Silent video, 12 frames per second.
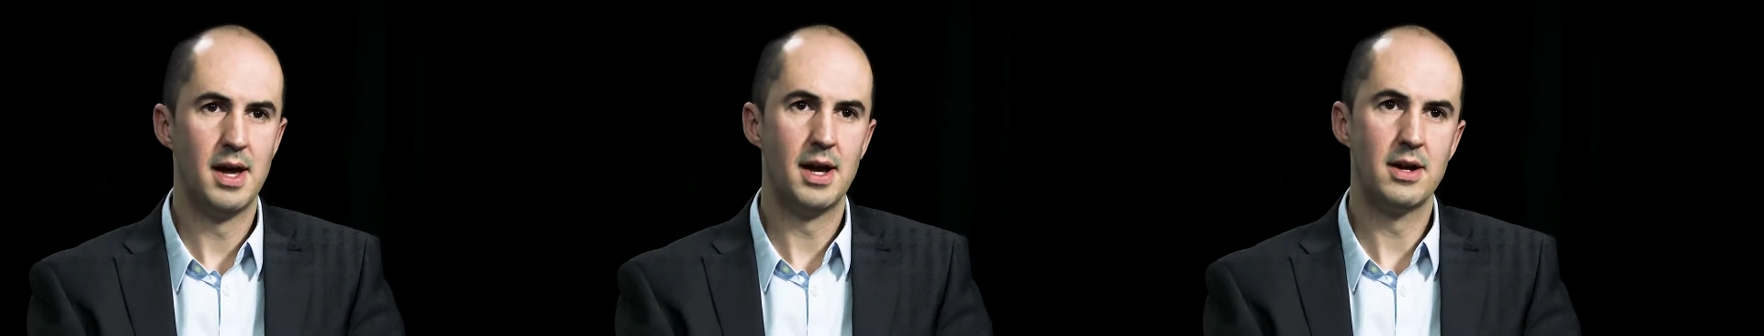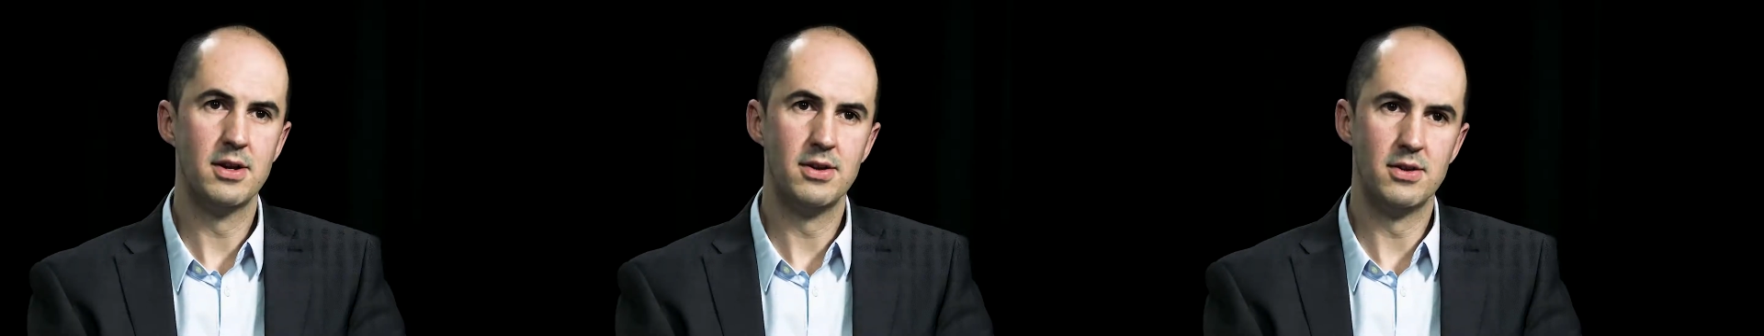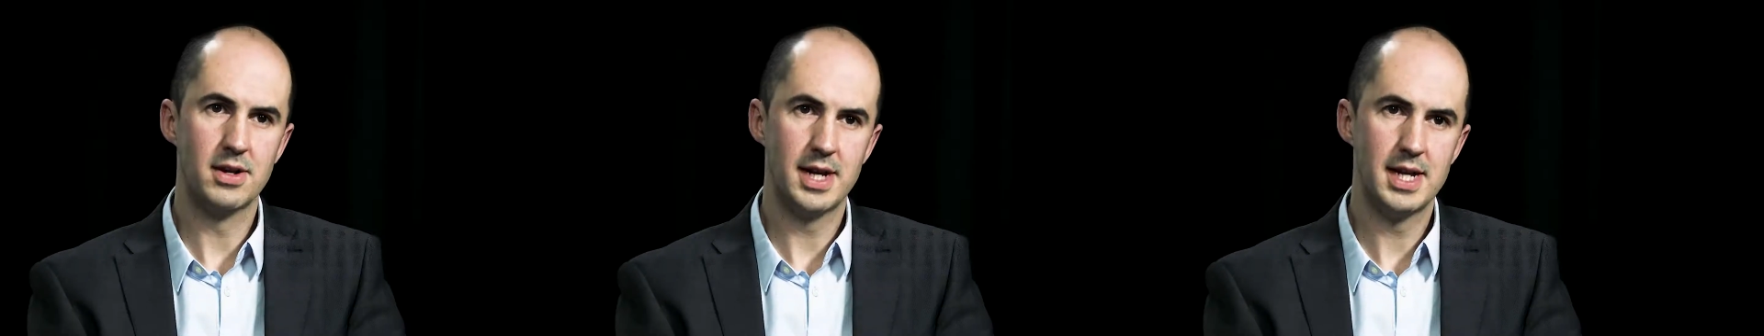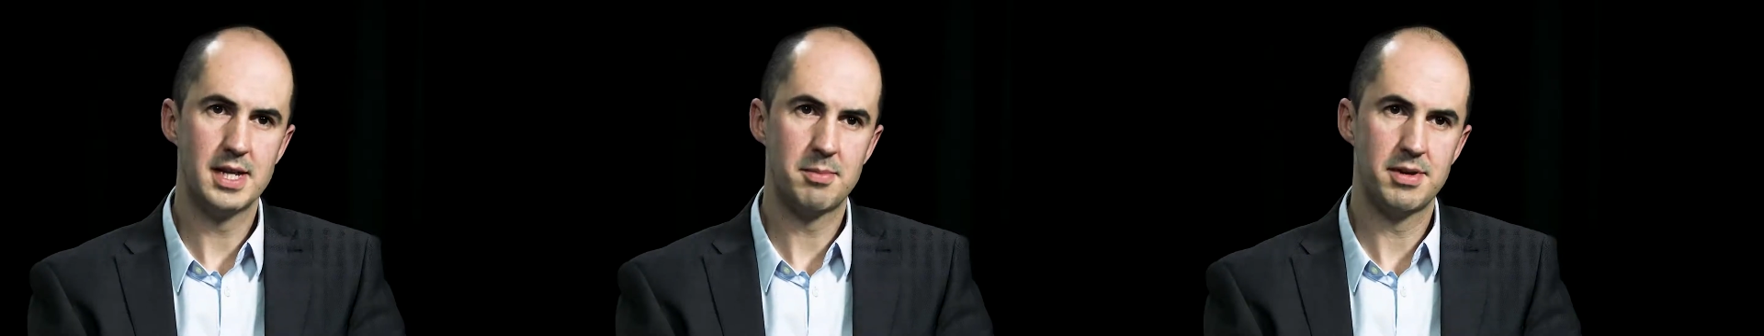and conduct
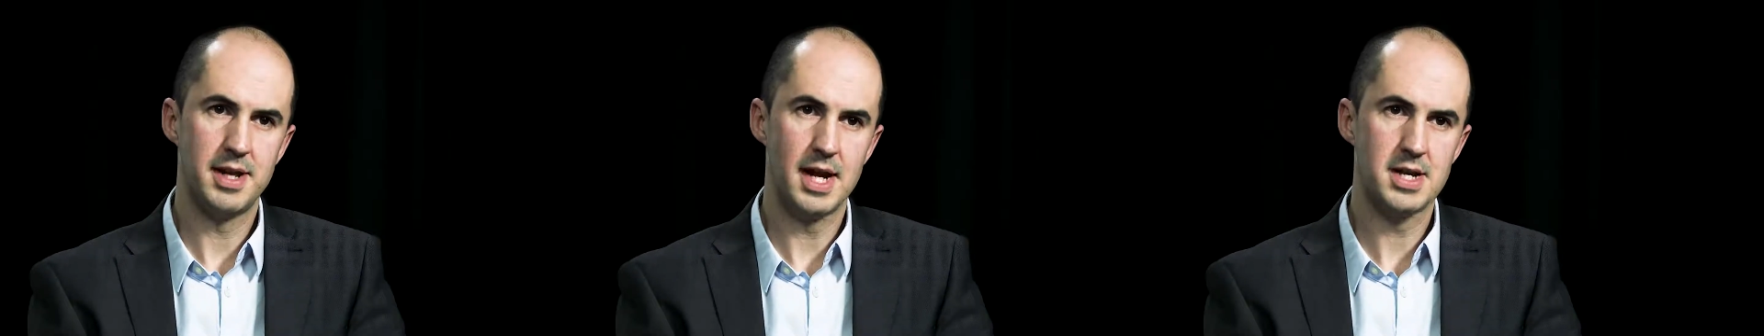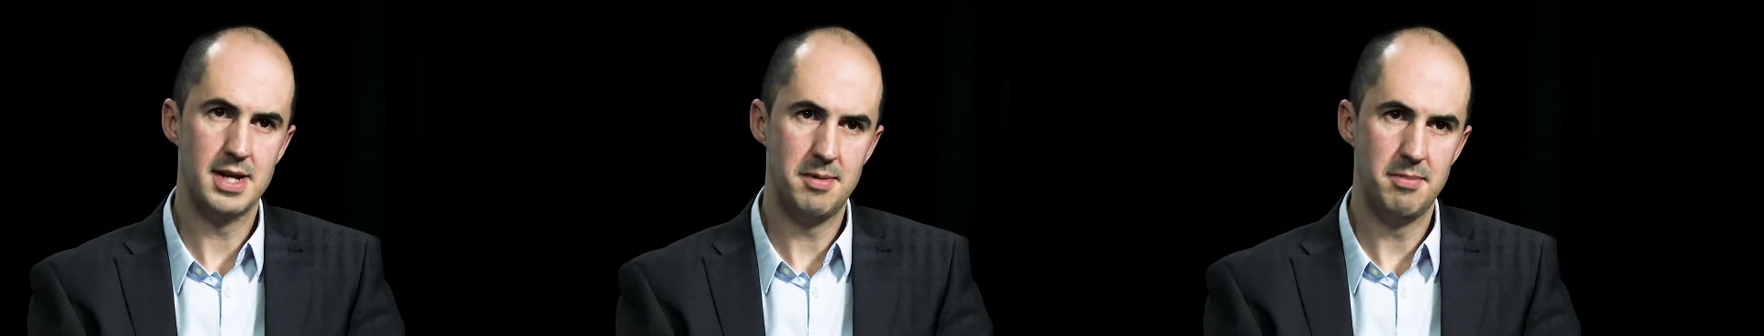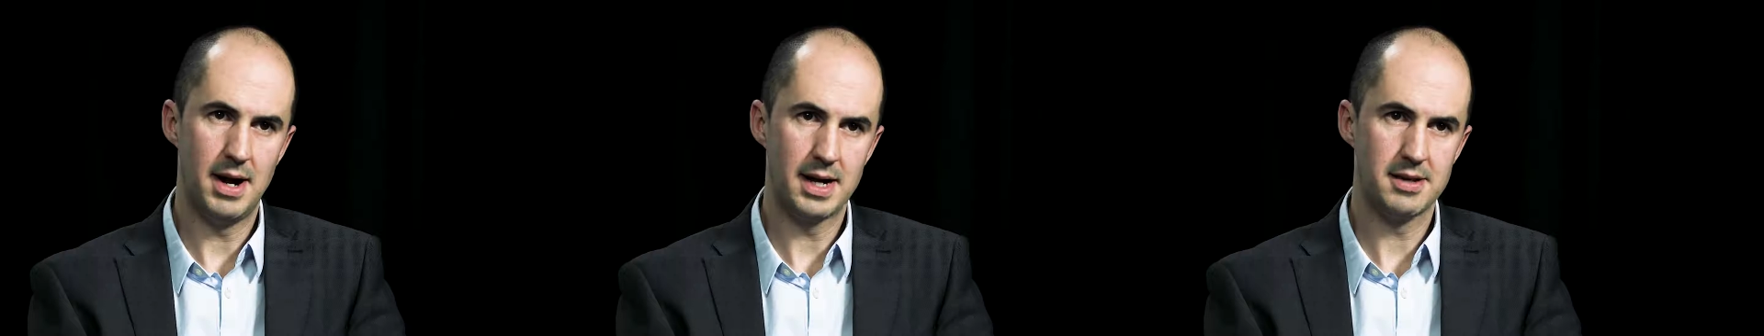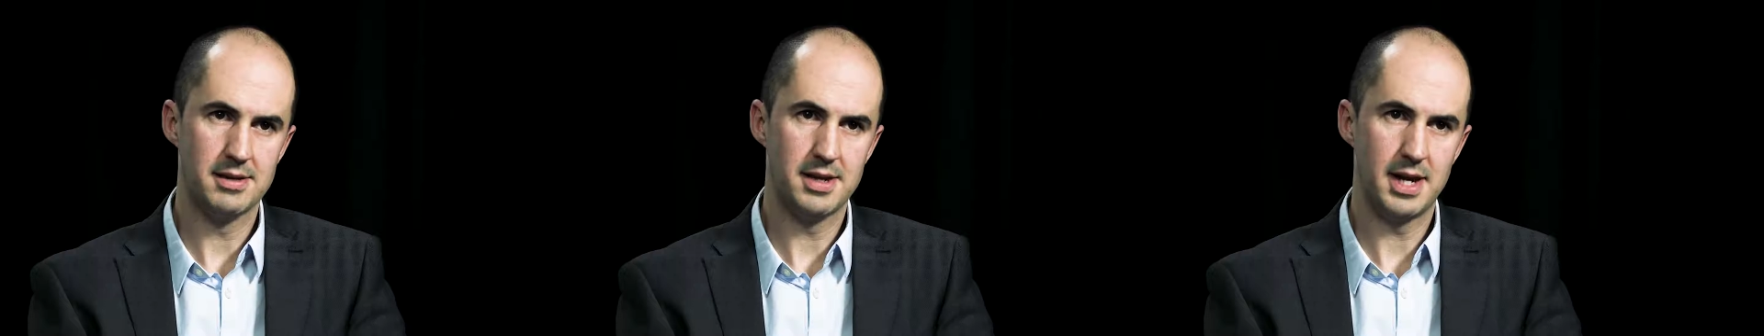data protection
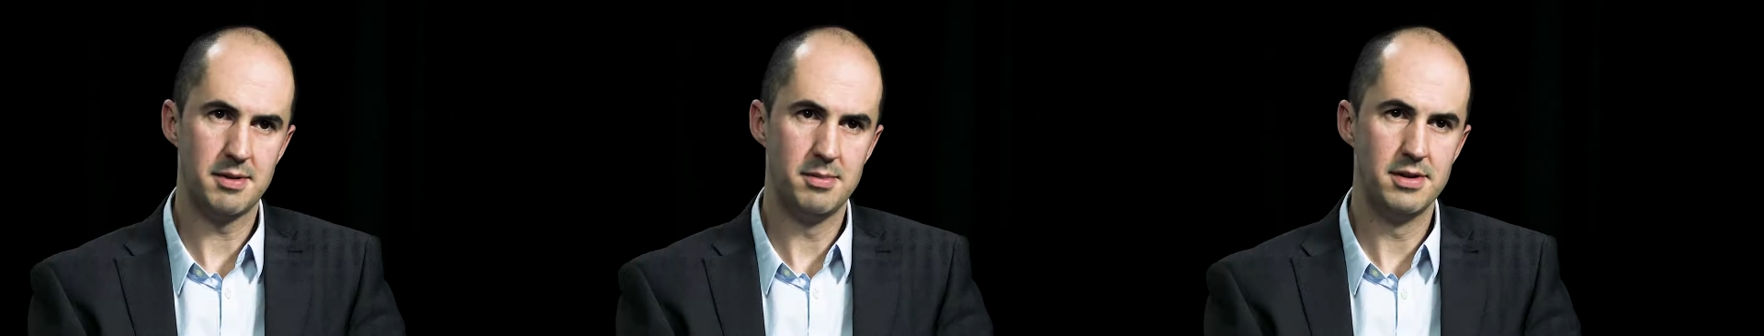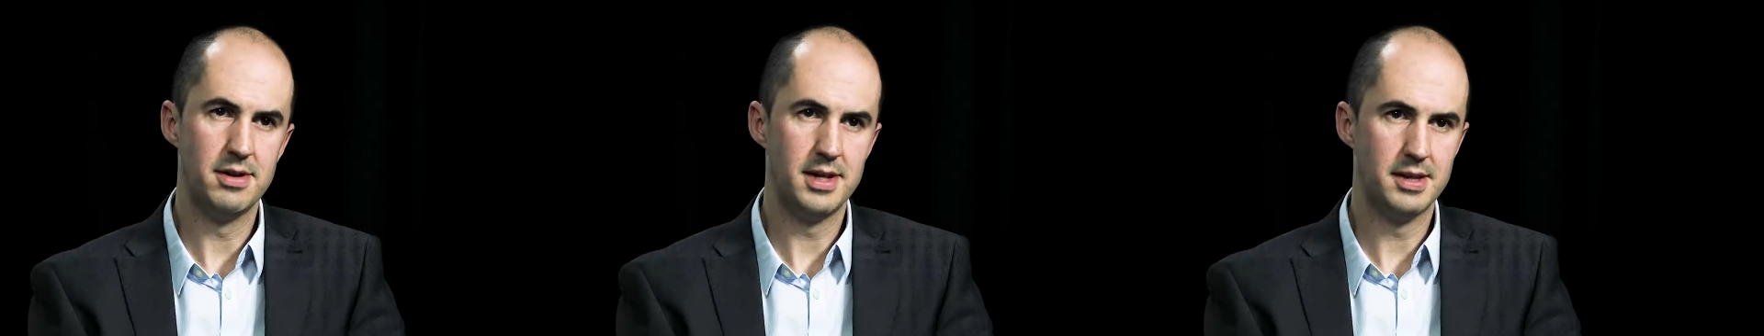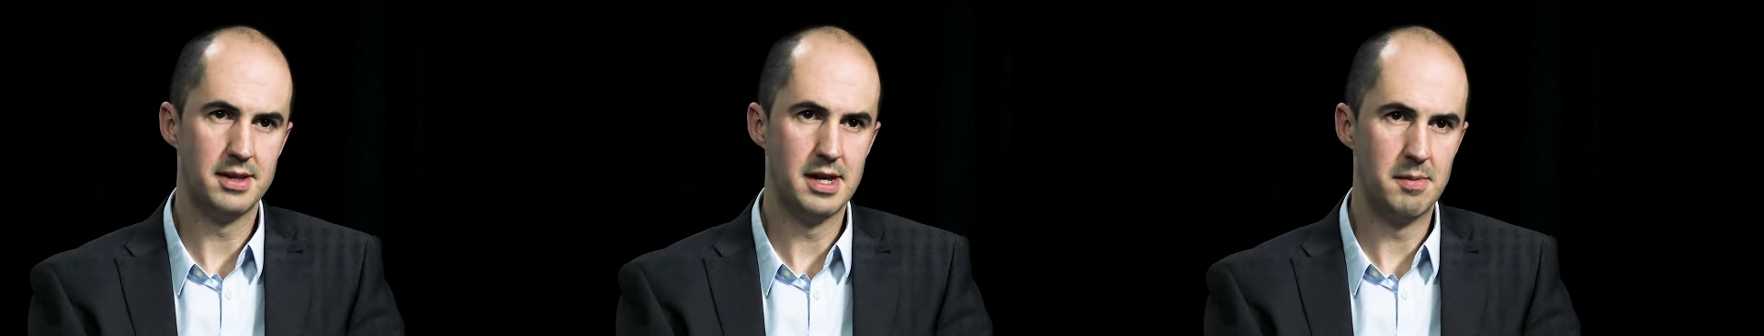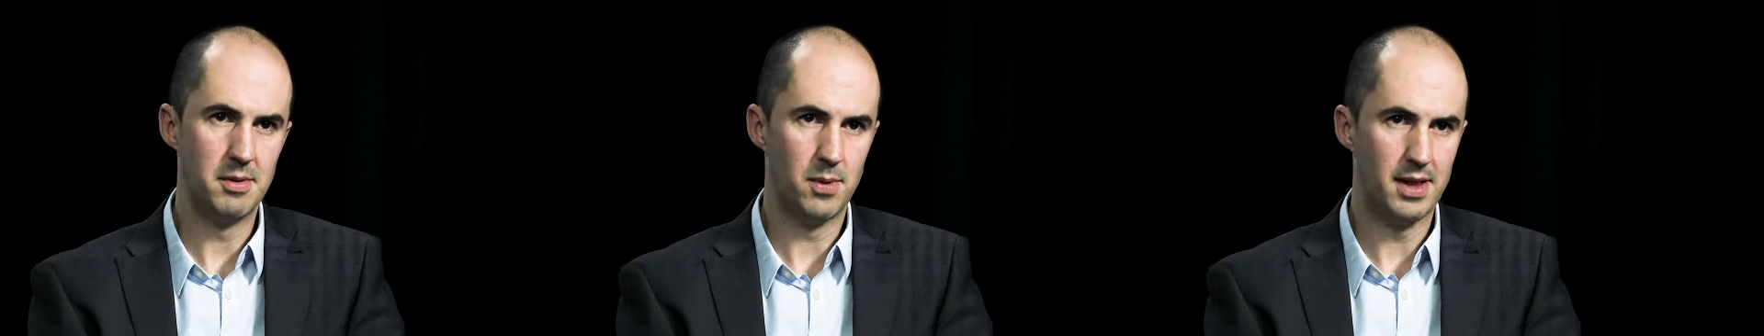impact assessments and
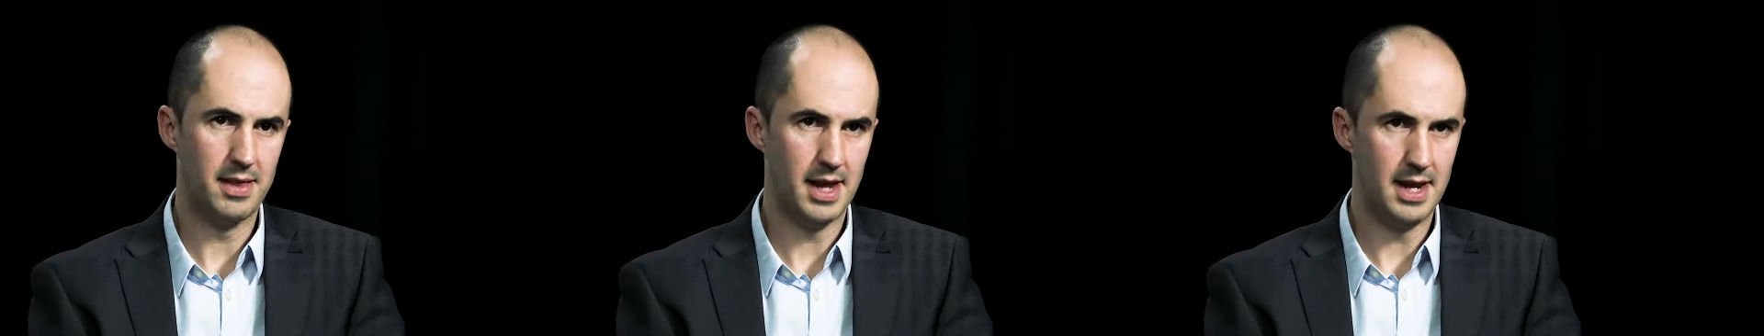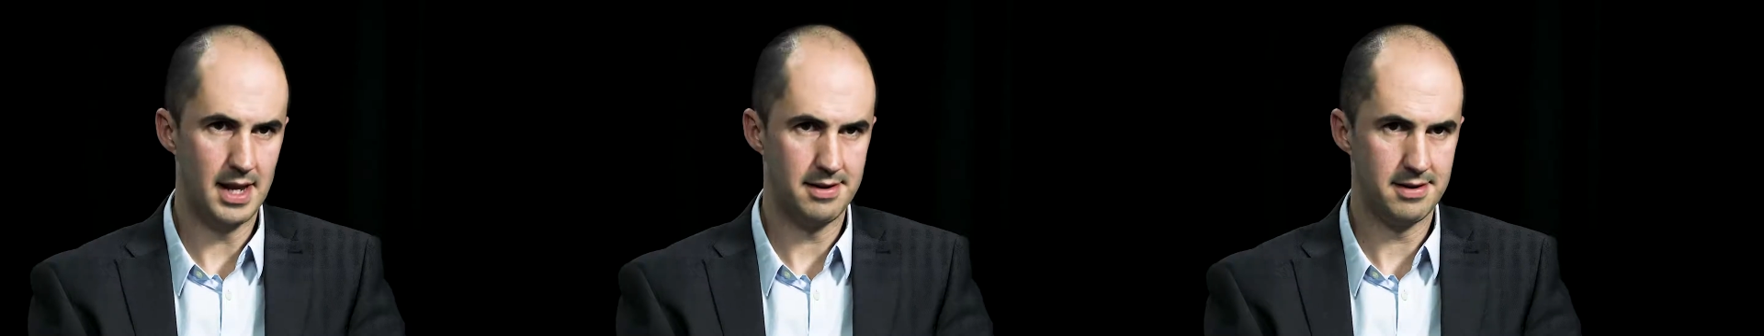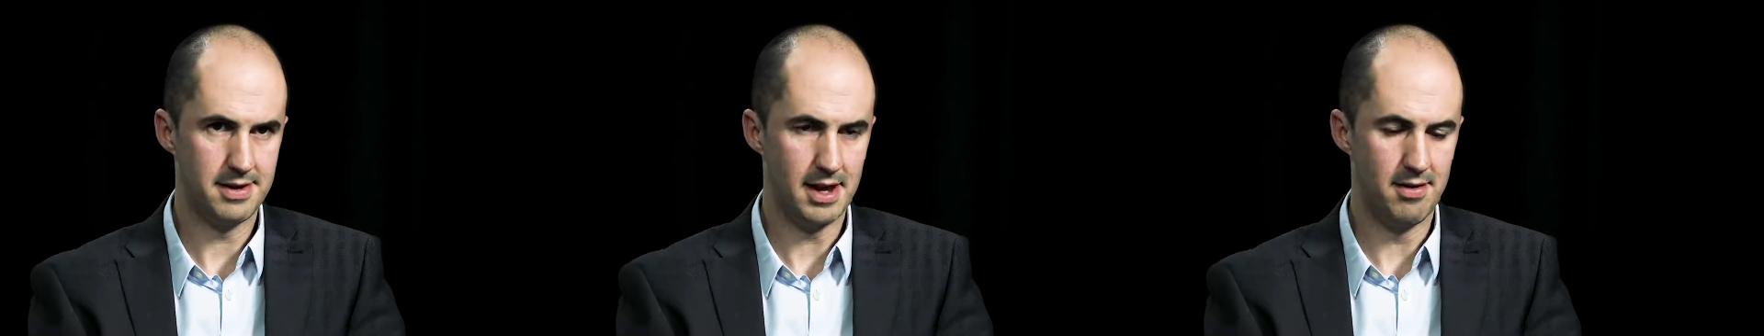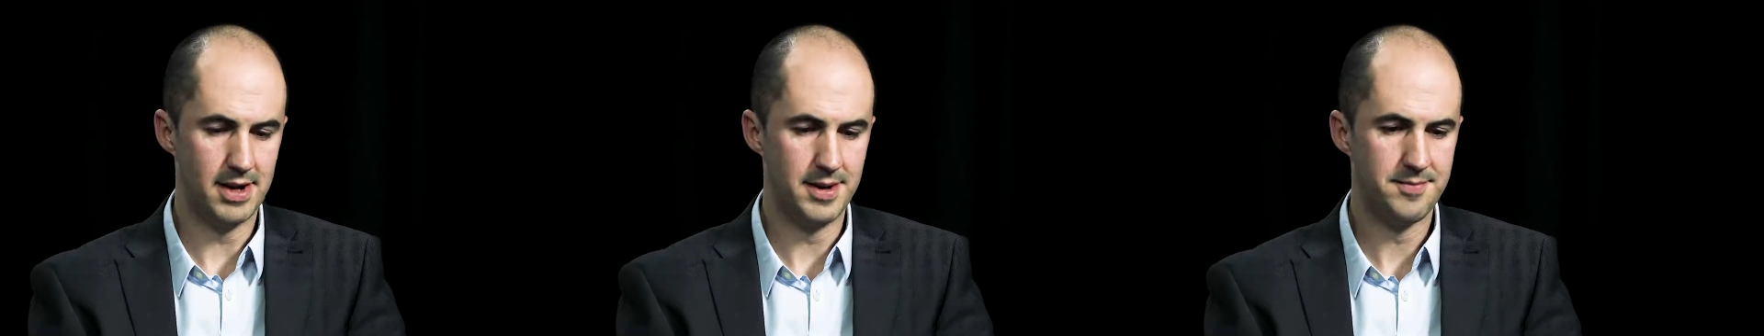determine when they're
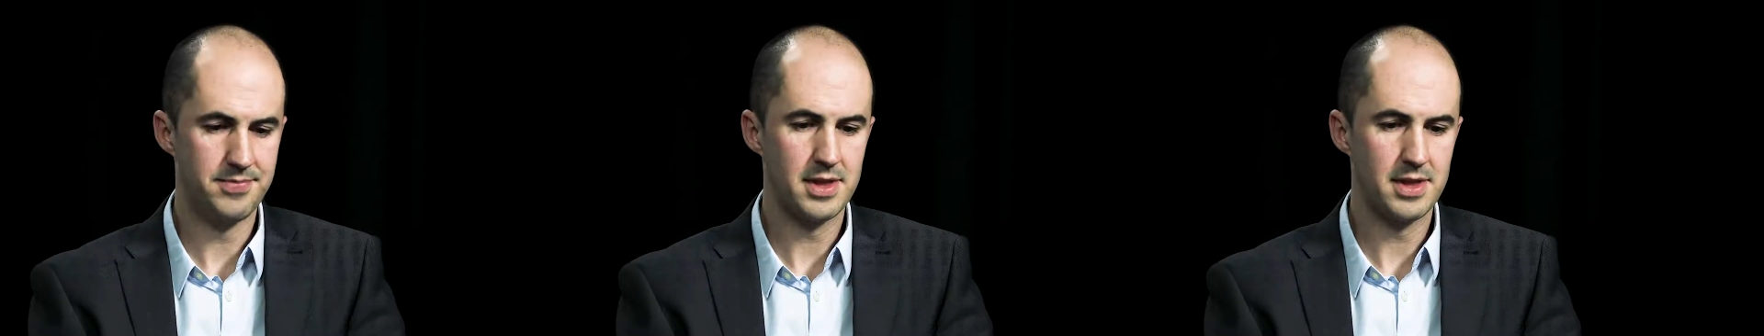necessary.